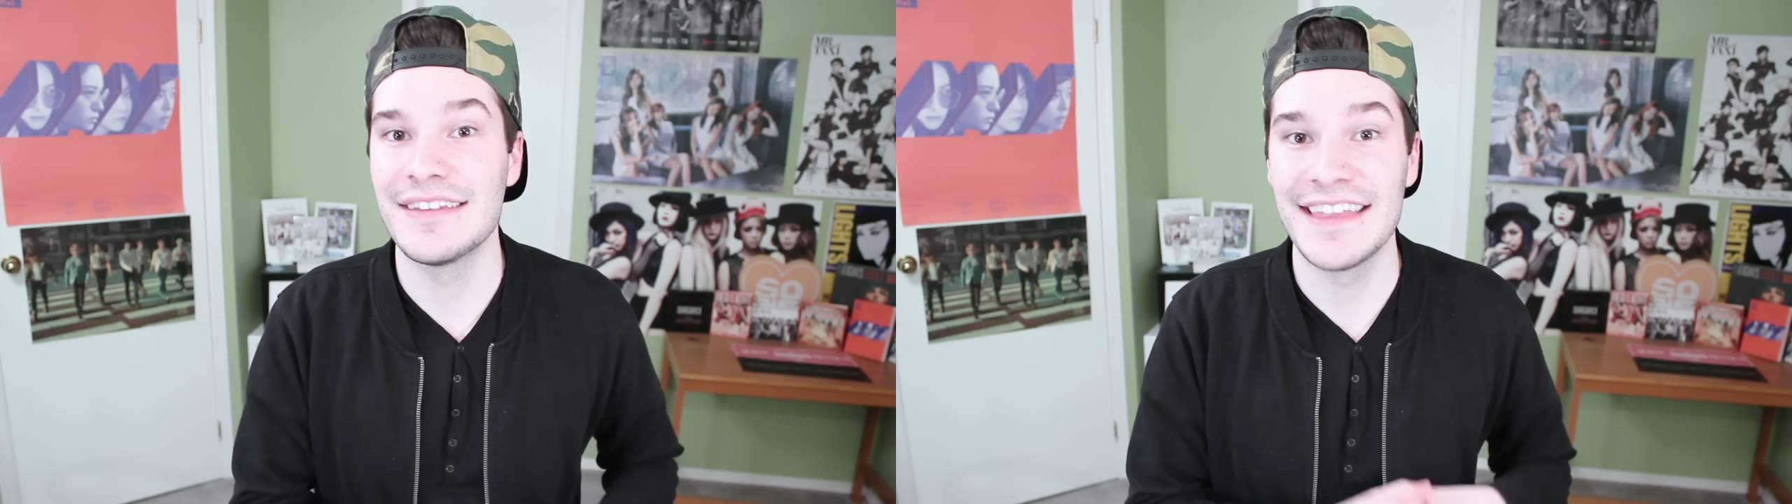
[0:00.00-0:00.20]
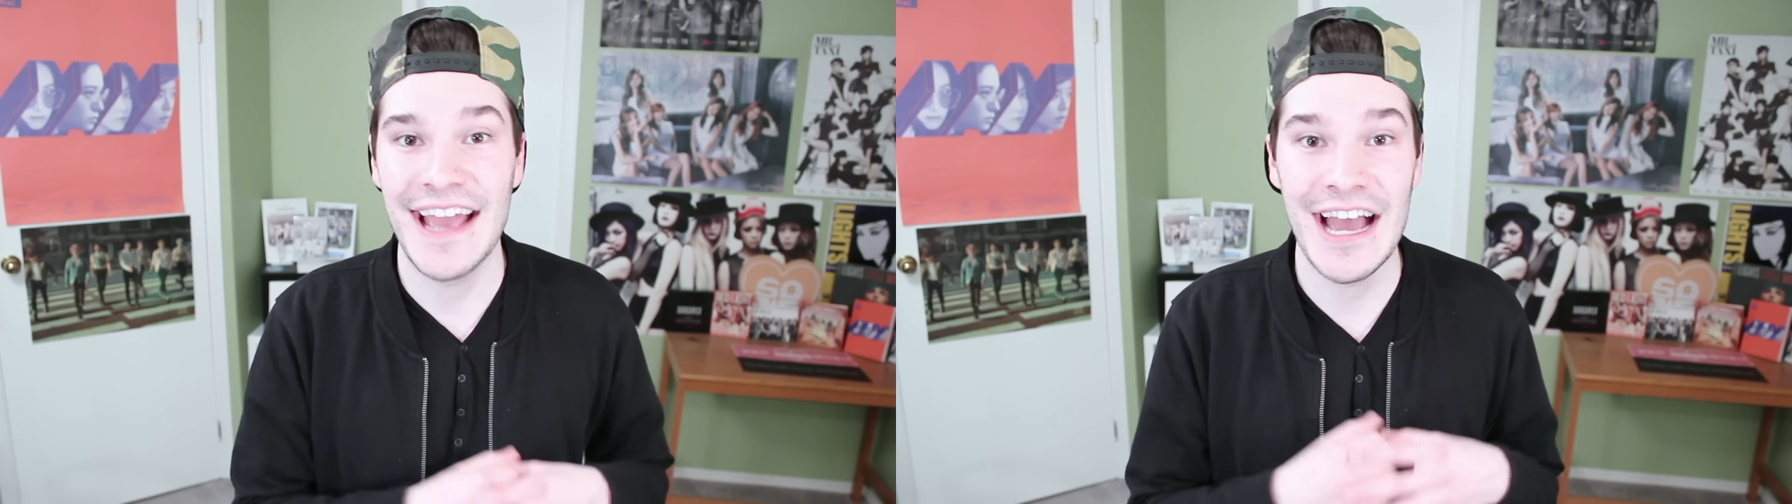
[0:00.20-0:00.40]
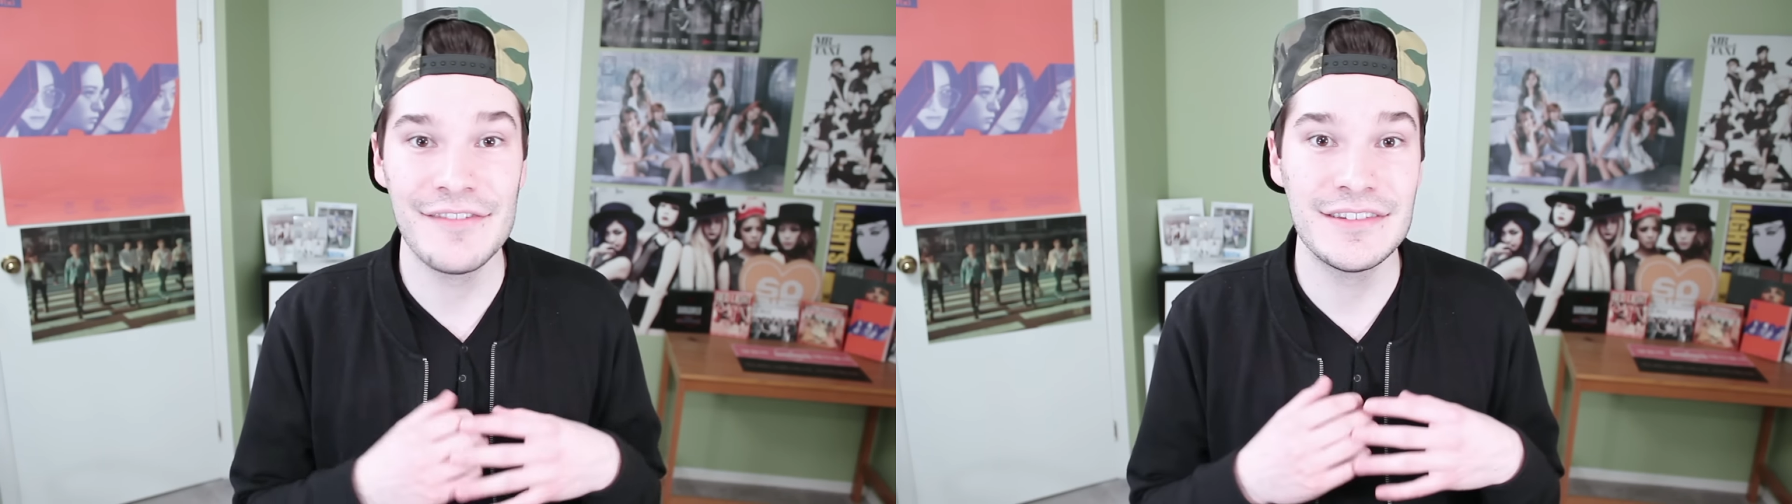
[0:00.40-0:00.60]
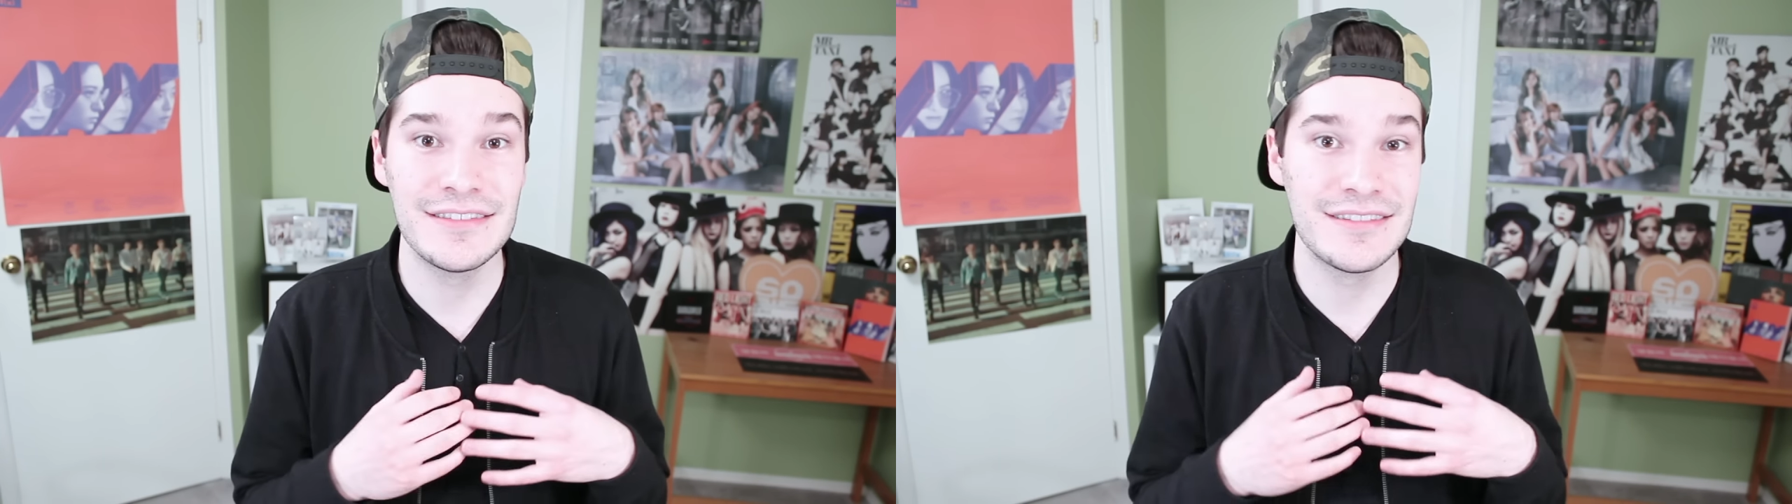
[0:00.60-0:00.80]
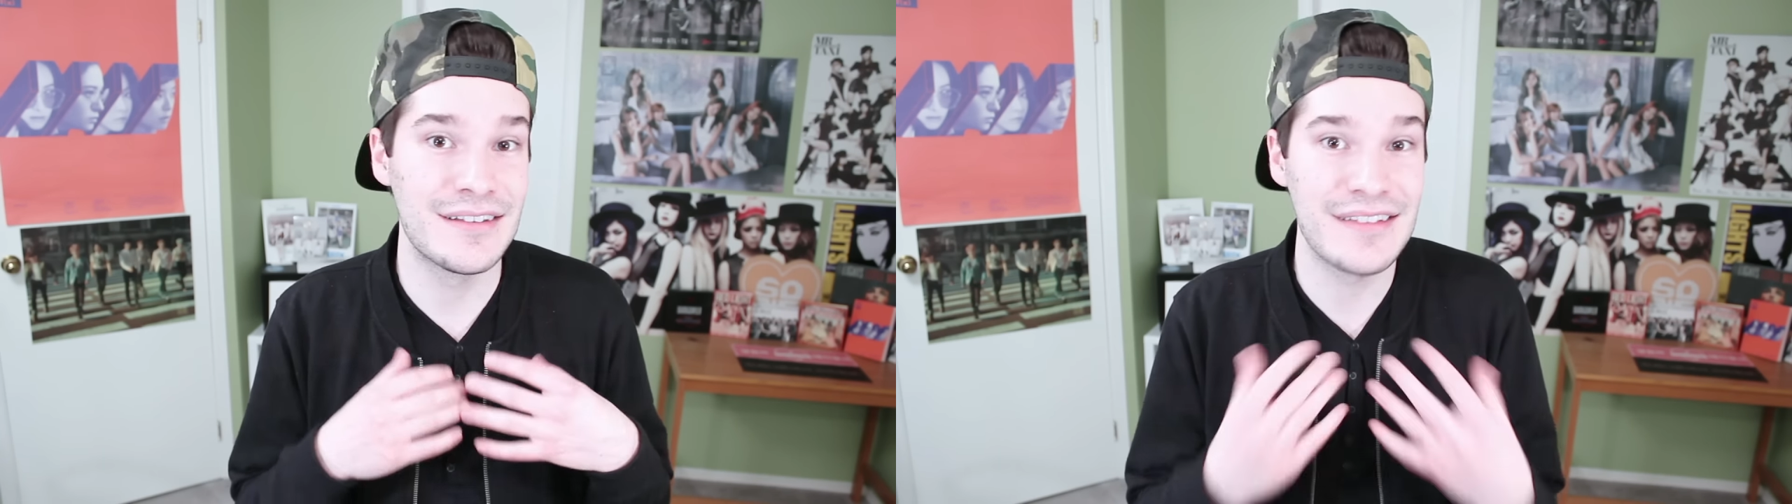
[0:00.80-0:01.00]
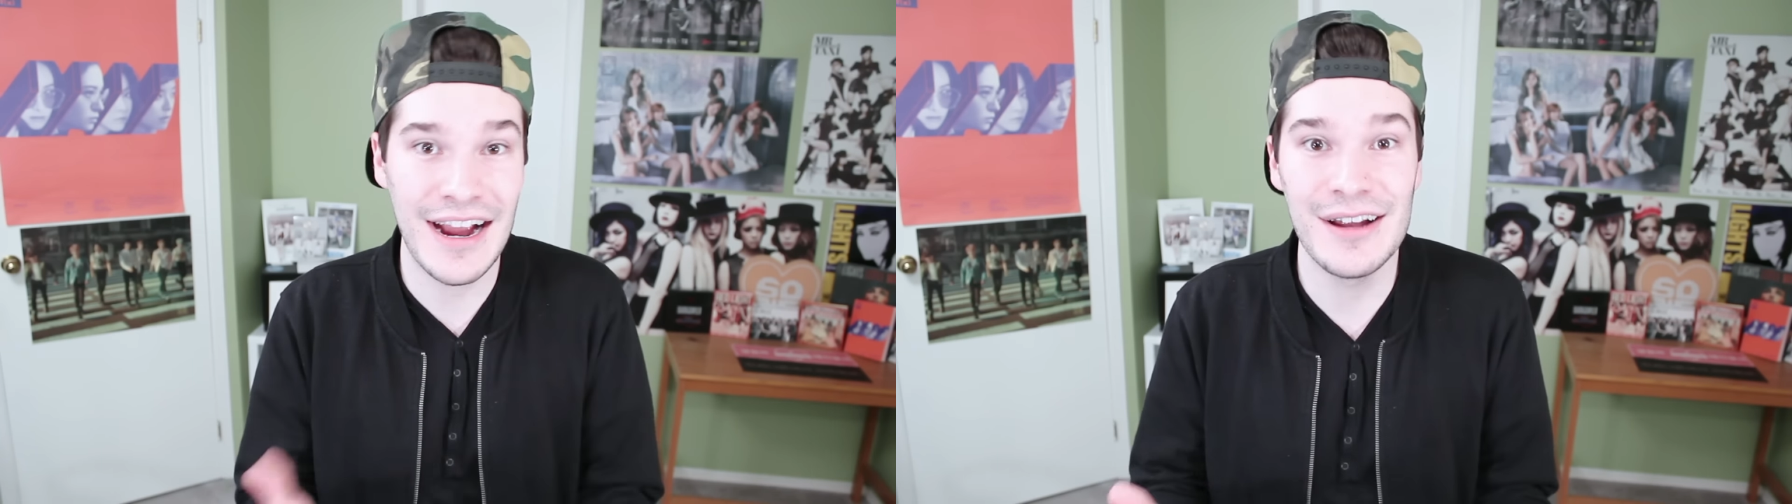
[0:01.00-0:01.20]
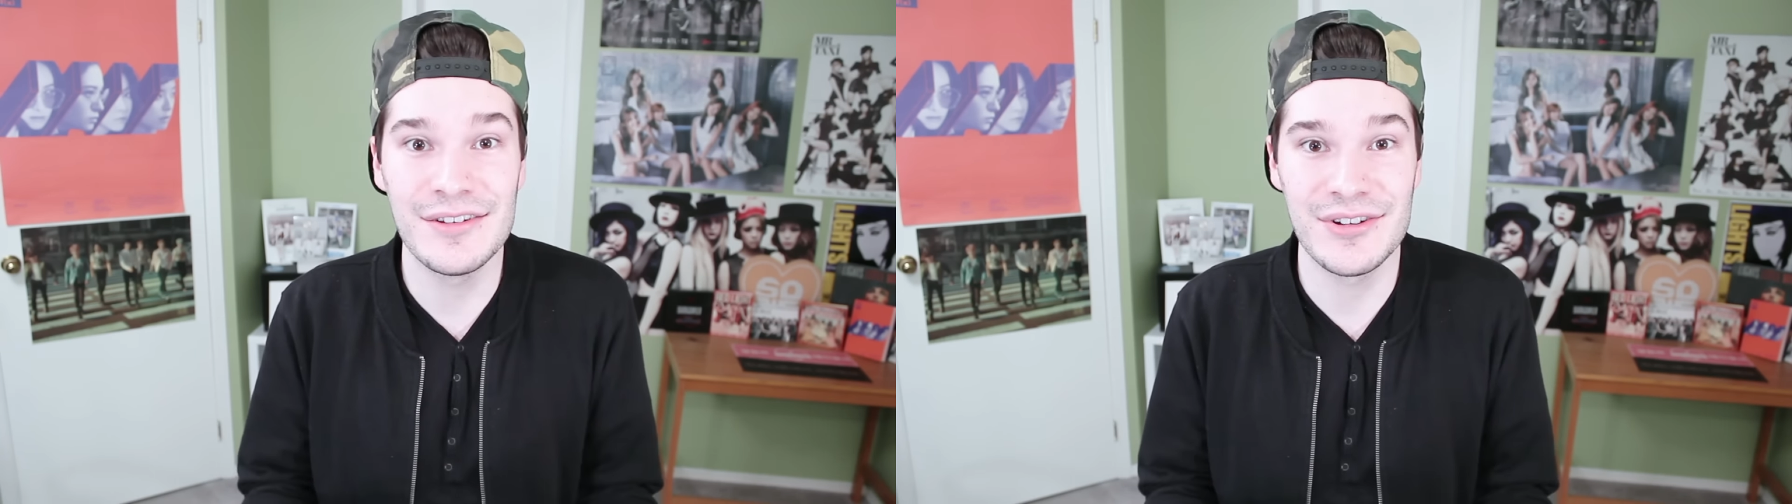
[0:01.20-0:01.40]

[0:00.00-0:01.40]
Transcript: that they have desires